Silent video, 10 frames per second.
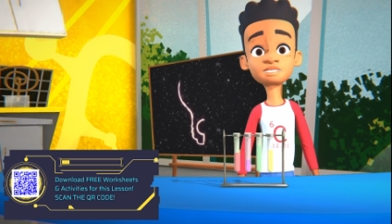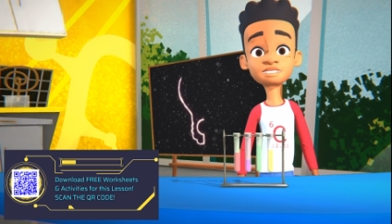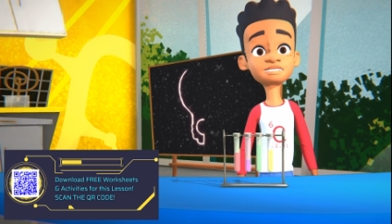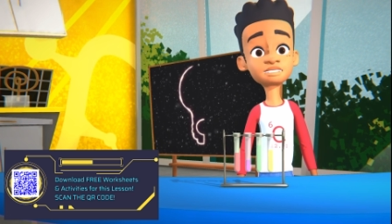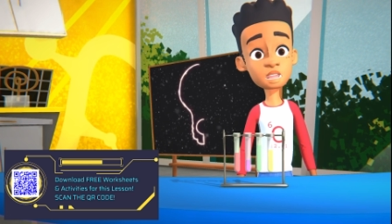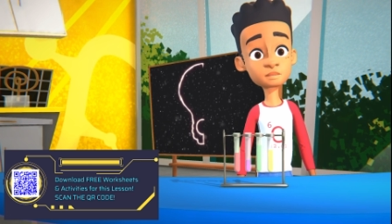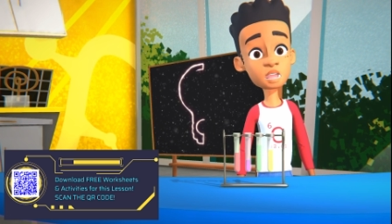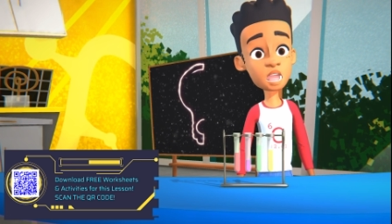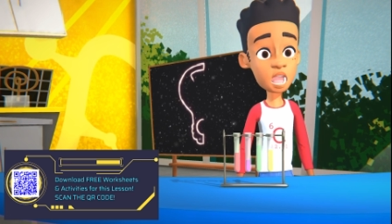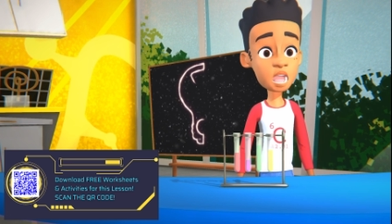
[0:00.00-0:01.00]
This
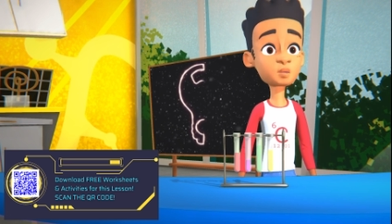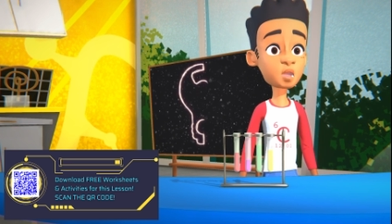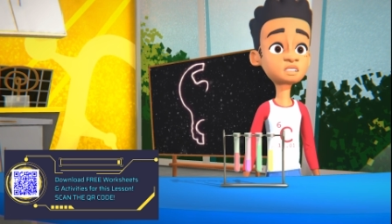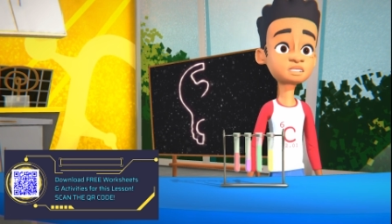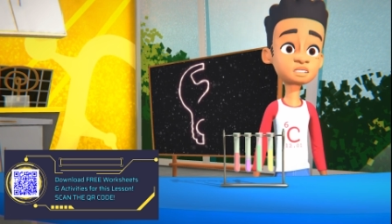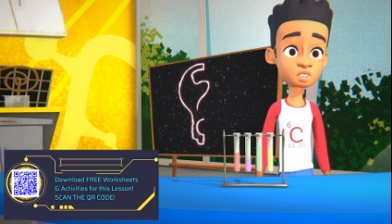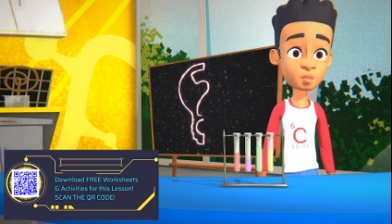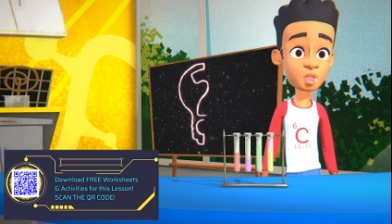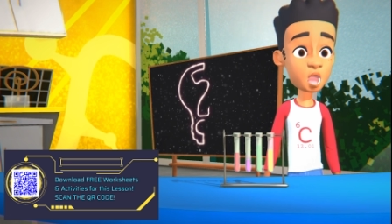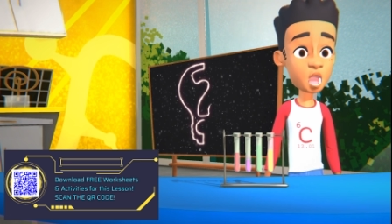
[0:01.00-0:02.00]
time, I wanted to
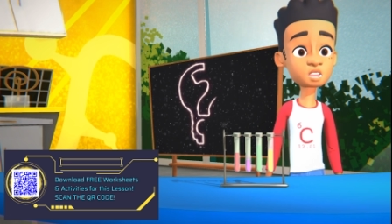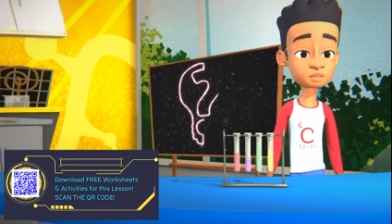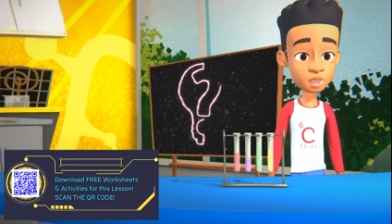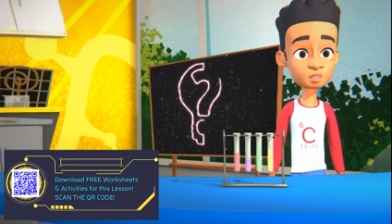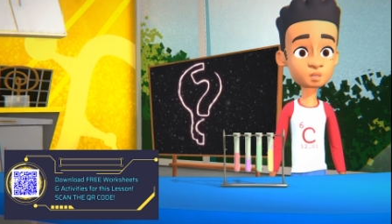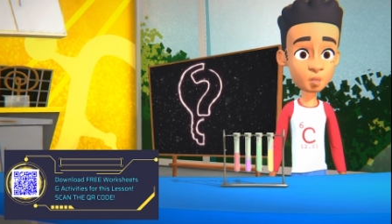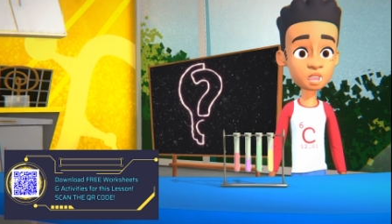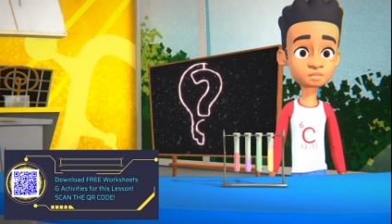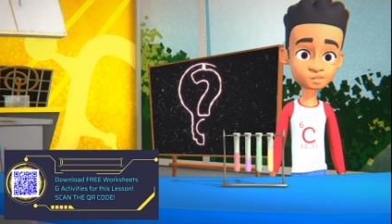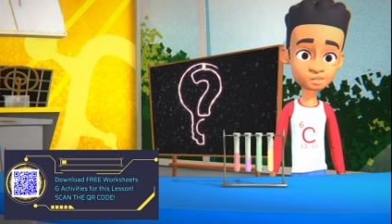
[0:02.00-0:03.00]
know all about
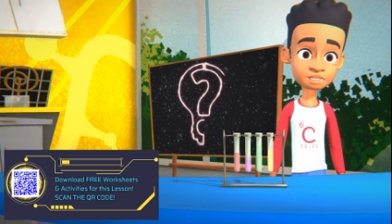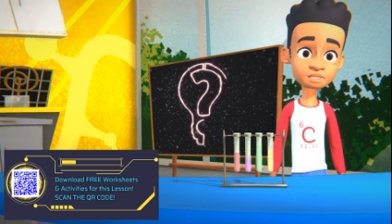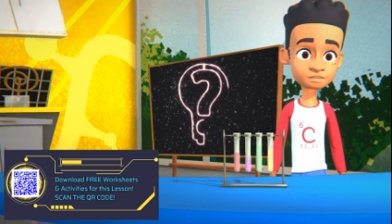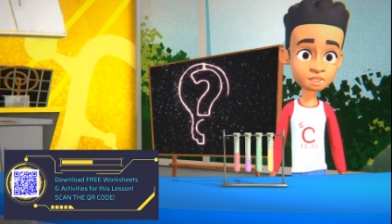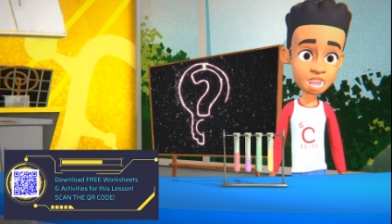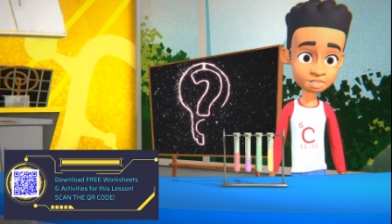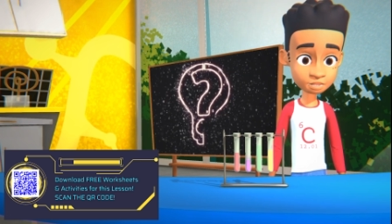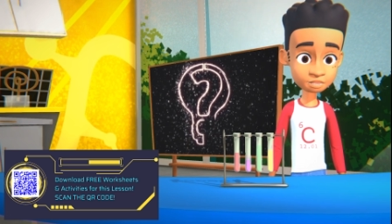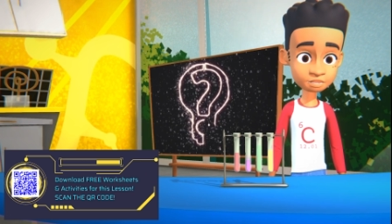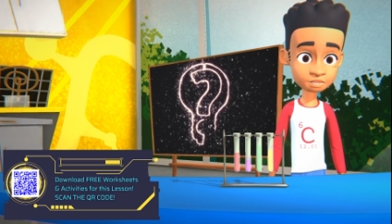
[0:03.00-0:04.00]
what really
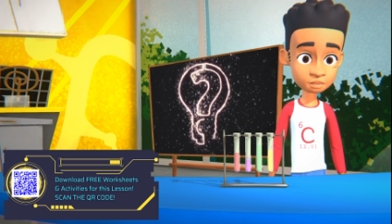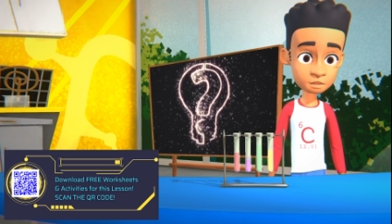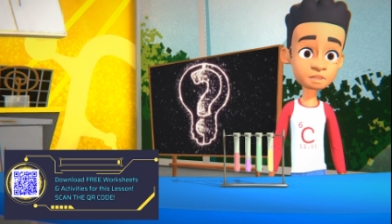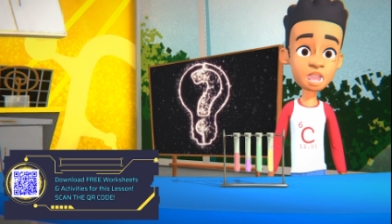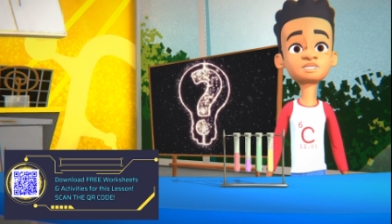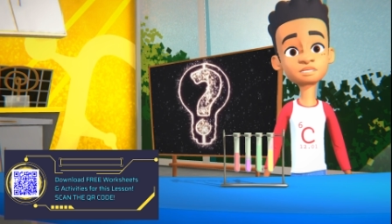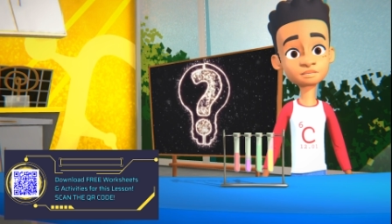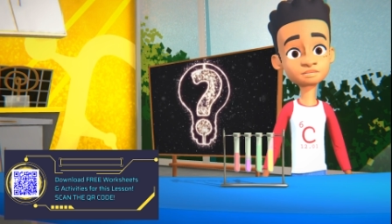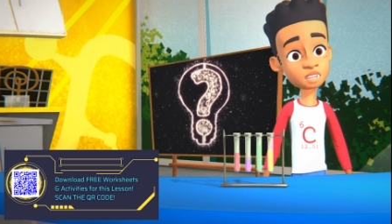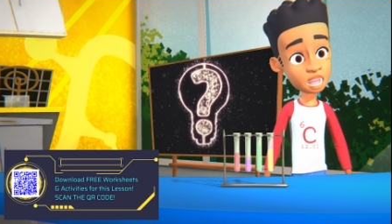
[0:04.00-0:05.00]
matters
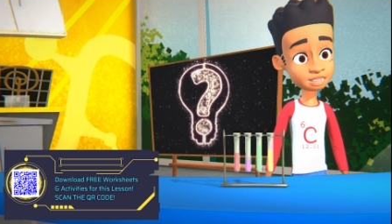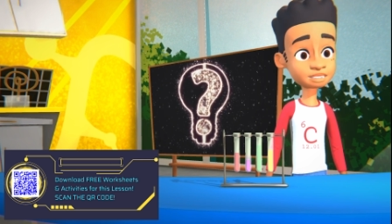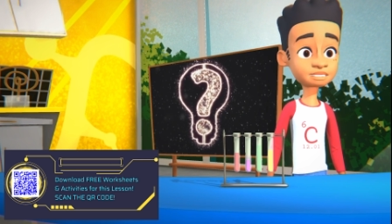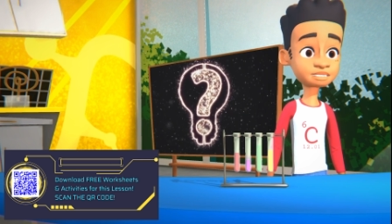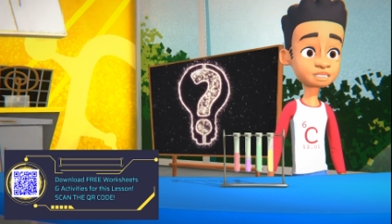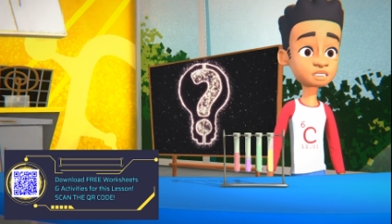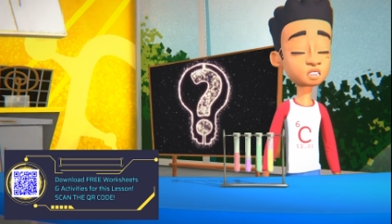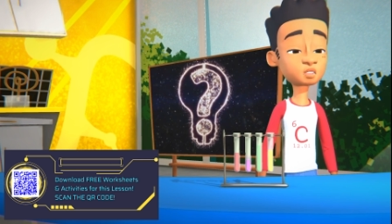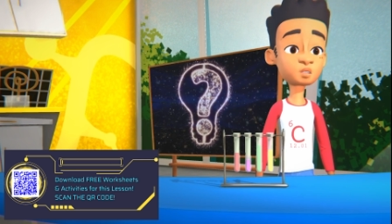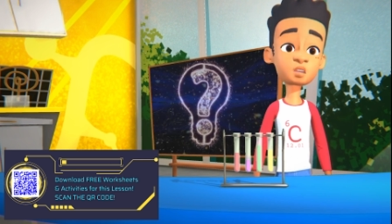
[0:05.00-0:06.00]
matter? That is,
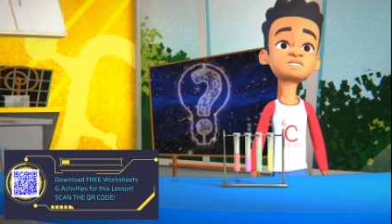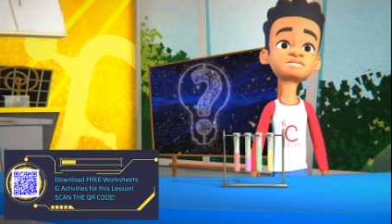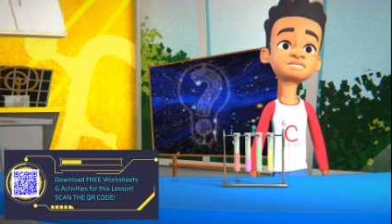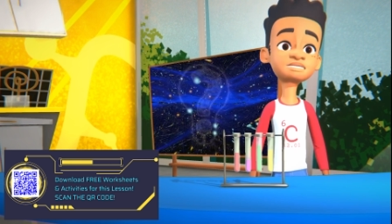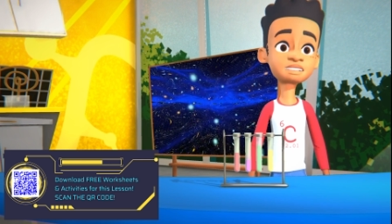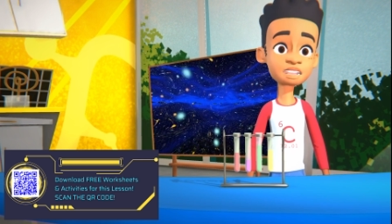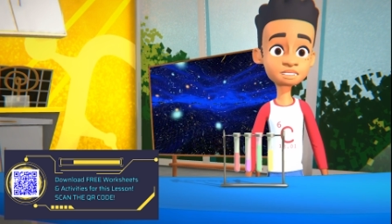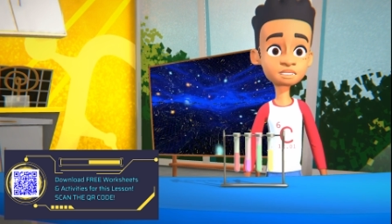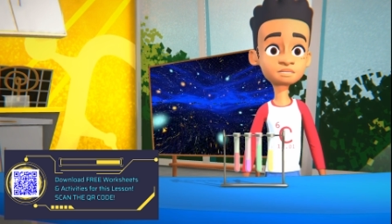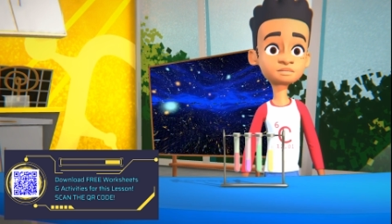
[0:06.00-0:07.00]
what is it
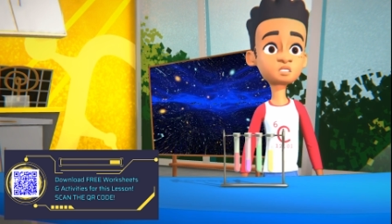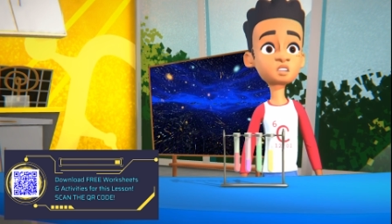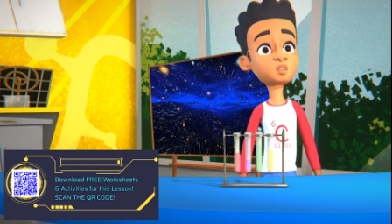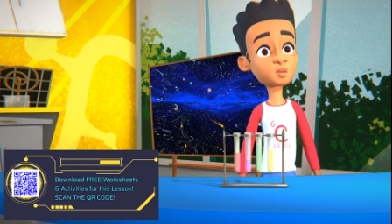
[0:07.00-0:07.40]
exactly?